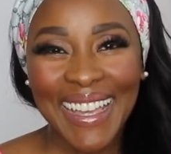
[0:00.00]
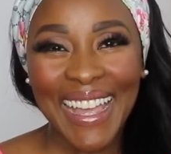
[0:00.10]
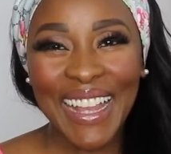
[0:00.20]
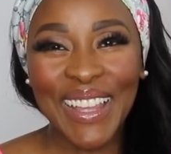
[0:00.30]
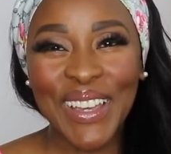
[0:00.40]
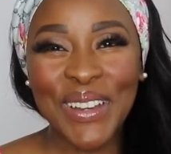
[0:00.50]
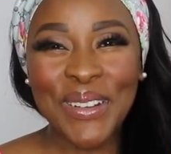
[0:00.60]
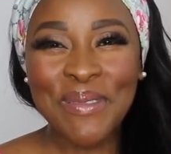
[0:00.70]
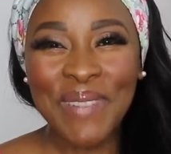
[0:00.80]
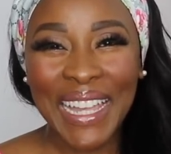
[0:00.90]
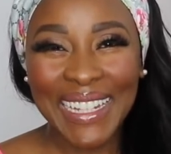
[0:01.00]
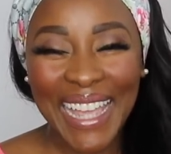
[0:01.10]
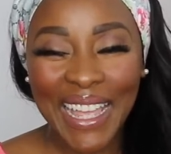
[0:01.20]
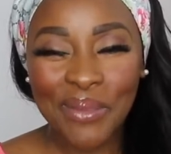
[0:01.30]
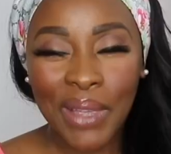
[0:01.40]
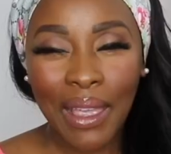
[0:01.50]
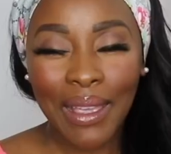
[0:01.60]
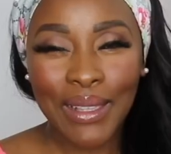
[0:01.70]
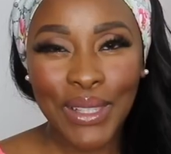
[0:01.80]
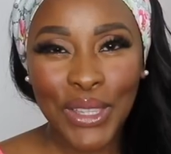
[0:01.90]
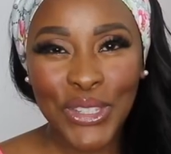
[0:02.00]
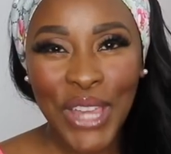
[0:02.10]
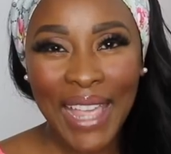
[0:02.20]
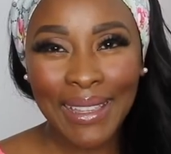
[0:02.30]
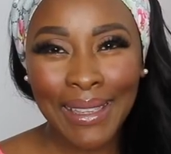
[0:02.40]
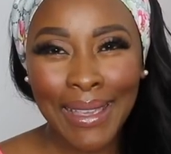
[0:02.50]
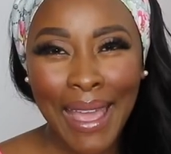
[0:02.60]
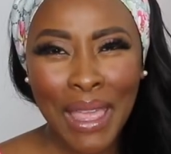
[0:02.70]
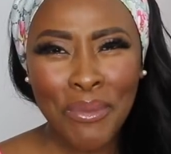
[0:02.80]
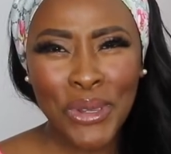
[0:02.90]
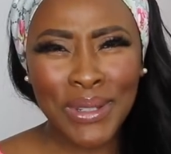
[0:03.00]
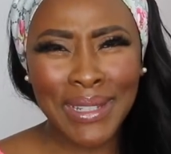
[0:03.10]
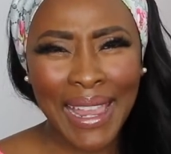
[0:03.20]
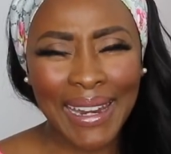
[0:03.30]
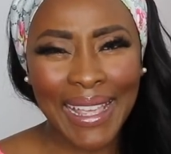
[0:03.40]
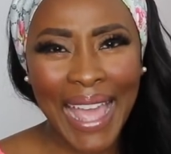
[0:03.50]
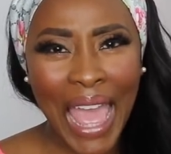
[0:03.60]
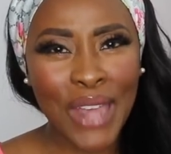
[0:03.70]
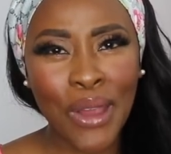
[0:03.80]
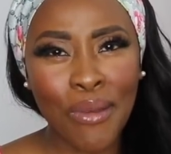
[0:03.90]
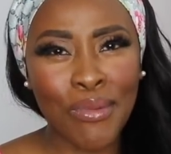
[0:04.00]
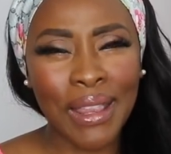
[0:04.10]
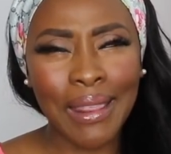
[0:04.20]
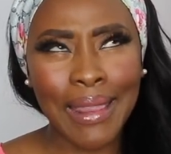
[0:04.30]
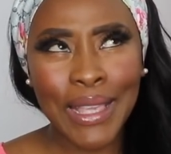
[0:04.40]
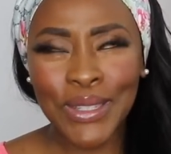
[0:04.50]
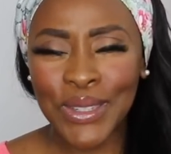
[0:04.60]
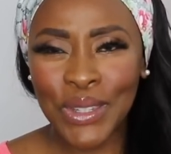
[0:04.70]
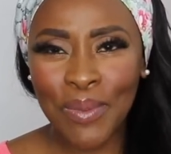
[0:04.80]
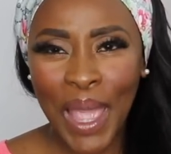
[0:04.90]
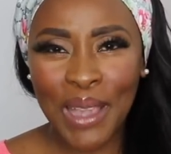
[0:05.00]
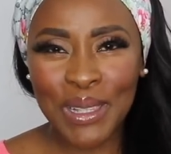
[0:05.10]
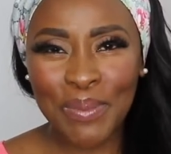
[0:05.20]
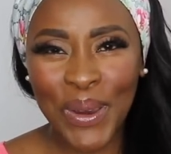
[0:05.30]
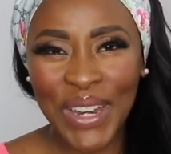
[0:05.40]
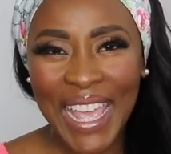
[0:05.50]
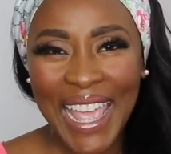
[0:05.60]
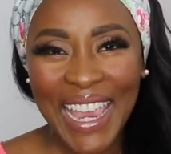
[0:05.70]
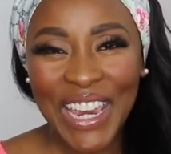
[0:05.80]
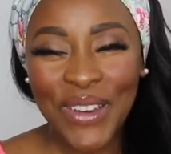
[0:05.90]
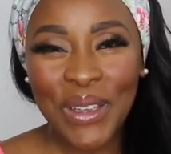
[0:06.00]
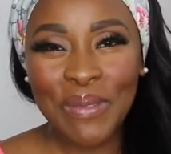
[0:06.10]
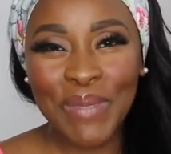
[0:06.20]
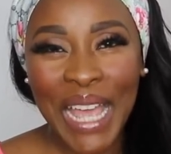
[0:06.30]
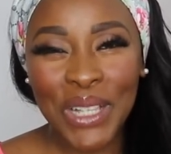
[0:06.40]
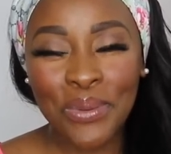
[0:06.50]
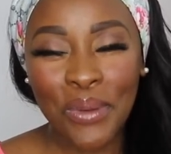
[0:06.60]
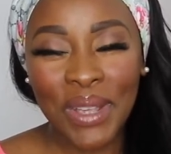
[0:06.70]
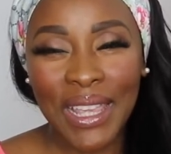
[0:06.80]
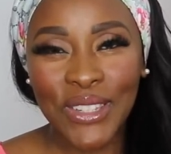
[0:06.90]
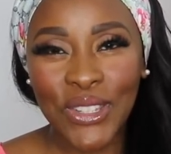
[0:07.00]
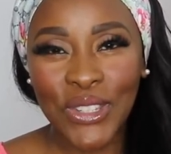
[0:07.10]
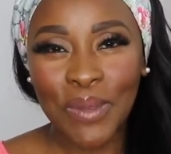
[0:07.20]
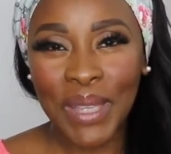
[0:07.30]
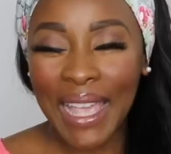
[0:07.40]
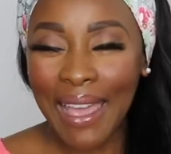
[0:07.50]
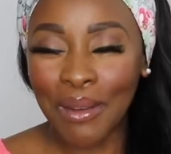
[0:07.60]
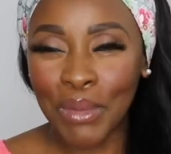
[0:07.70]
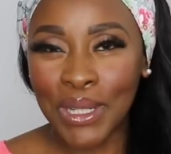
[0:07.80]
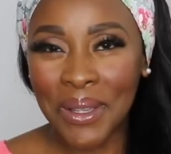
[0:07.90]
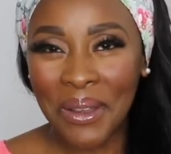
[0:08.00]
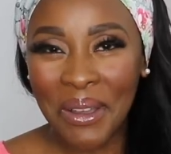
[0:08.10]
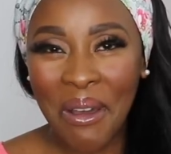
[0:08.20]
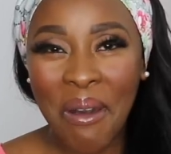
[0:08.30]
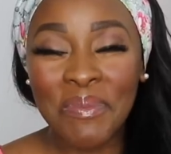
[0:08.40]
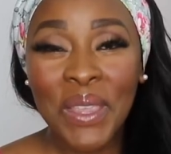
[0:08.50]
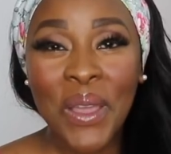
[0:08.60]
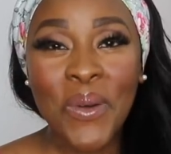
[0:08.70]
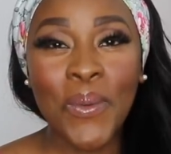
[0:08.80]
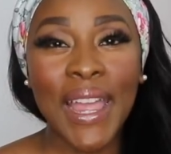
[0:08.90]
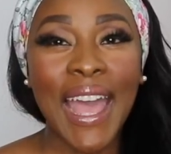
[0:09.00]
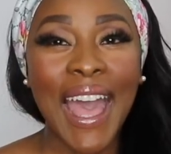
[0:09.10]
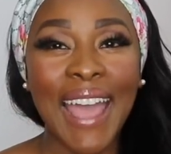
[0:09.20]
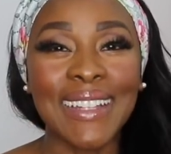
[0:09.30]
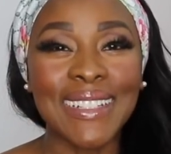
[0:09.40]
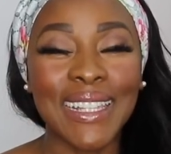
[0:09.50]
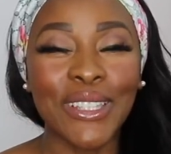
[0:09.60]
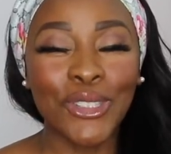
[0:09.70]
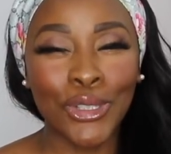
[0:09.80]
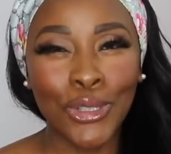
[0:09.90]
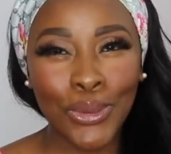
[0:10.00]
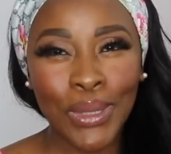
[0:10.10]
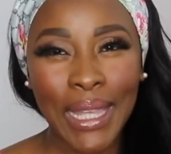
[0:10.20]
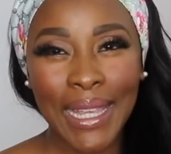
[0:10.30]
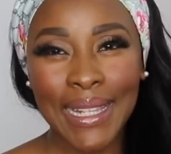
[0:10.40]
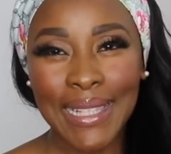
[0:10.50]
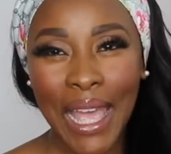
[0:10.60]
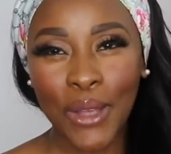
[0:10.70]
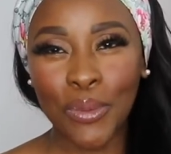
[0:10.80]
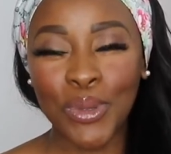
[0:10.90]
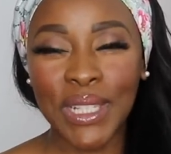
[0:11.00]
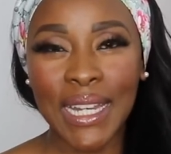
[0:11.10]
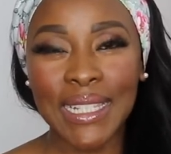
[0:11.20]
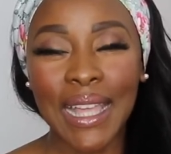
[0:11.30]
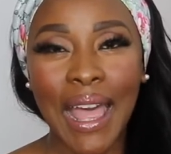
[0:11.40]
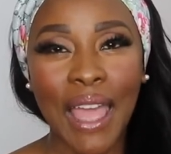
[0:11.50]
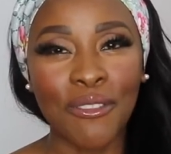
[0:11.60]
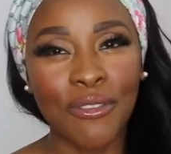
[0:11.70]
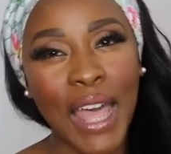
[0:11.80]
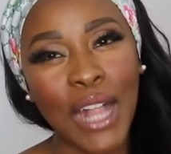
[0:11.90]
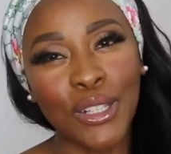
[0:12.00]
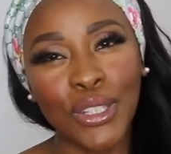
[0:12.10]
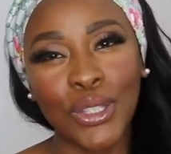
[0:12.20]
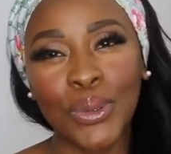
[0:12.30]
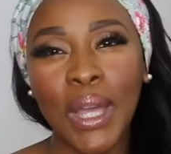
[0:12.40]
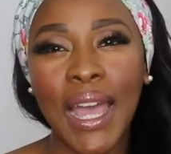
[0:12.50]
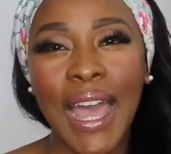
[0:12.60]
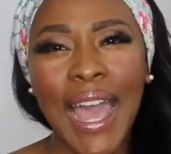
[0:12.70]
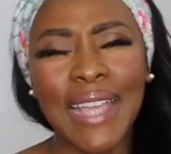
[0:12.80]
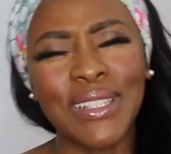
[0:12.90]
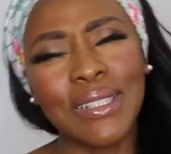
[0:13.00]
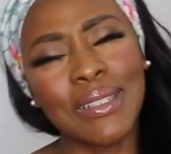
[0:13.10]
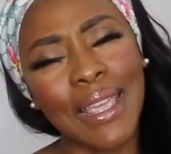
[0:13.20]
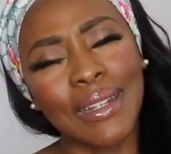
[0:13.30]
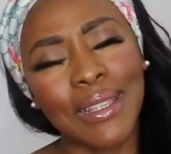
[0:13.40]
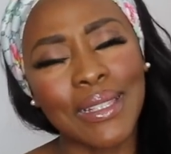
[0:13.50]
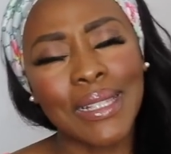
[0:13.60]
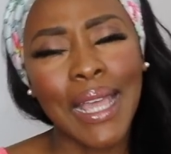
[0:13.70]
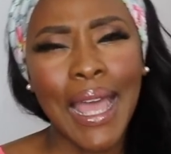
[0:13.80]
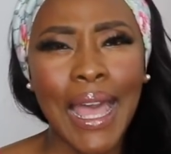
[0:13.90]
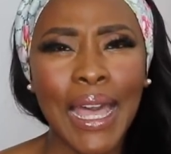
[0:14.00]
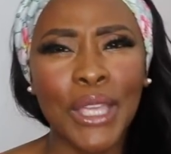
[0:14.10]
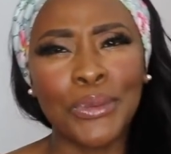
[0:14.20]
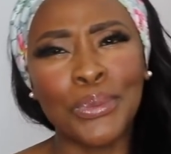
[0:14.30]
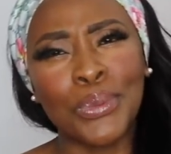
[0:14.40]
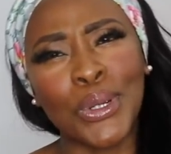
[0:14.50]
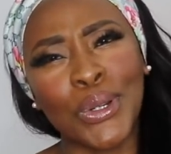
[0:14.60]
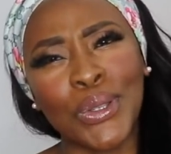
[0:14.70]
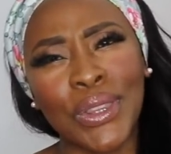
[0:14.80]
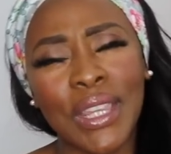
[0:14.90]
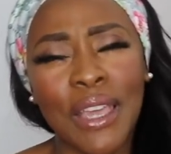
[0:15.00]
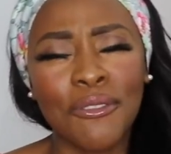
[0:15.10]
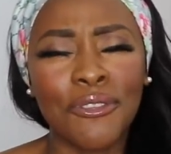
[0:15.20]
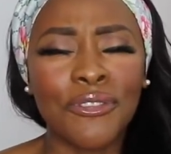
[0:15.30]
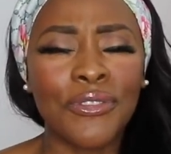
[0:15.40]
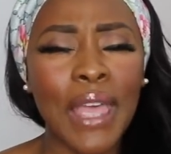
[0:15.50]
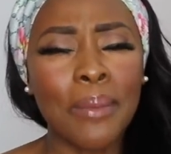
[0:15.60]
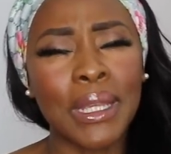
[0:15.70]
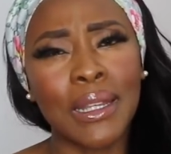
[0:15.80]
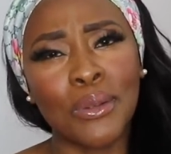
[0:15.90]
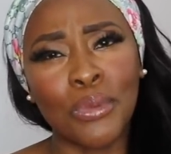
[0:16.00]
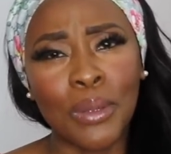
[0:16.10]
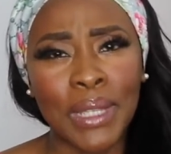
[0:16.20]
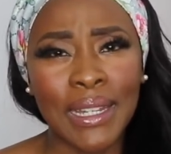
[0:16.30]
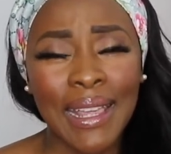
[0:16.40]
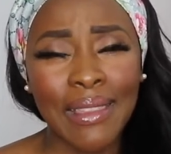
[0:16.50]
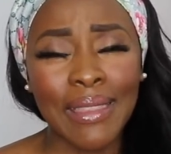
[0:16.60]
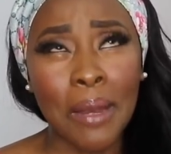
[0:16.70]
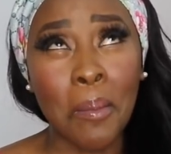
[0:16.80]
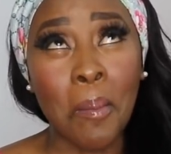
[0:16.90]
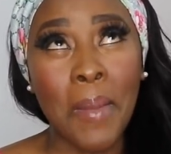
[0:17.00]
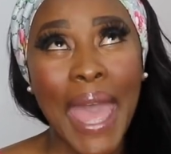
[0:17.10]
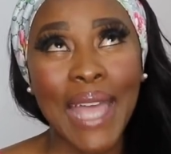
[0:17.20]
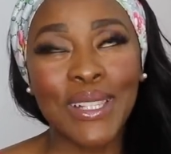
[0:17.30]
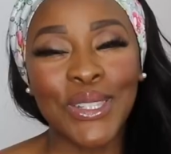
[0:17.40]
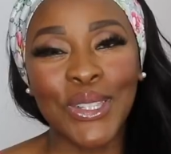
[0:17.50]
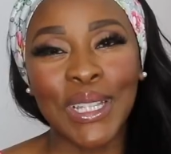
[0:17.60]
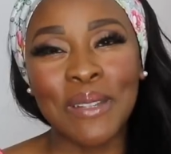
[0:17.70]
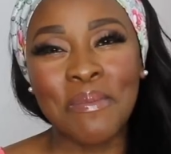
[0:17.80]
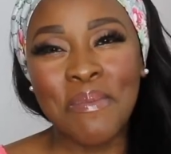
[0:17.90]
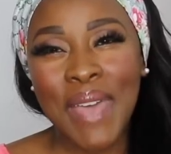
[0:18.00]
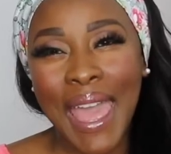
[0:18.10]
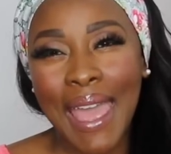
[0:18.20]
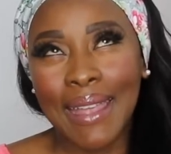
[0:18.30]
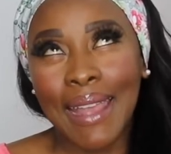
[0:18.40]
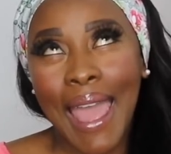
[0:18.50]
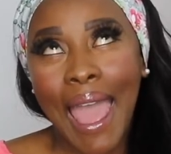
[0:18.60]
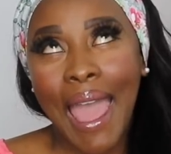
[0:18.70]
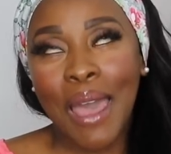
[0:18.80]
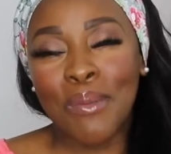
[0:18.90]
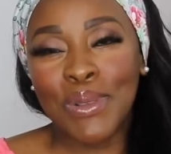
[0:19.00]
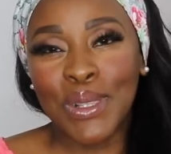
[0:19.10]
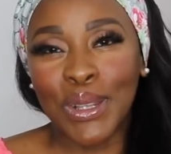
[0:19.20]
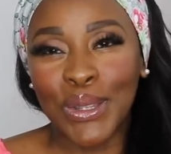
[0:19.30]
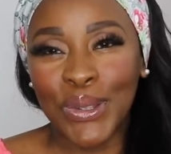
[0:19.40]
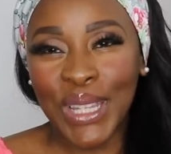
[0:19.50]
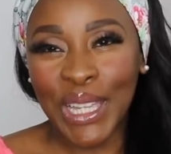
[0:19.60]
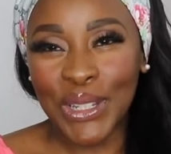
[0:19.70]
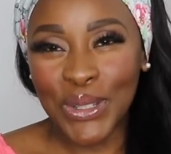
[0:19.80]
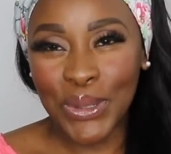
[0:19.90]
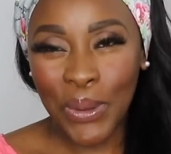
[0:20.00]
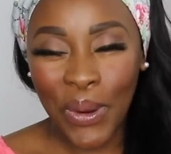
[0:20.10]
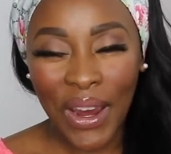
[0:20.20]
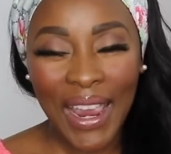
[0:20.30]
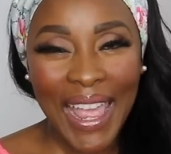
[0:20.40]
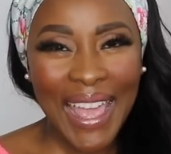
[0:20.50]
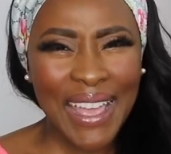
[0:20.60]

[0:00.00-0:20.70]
Hello, my name is Chengi. I am your dating and relationship expert here at BlackSwanRelationshipAcademy.com, where I teach you ladies how to present as a high value, high status, high worth, feminine woman that masculine men absolutely adore.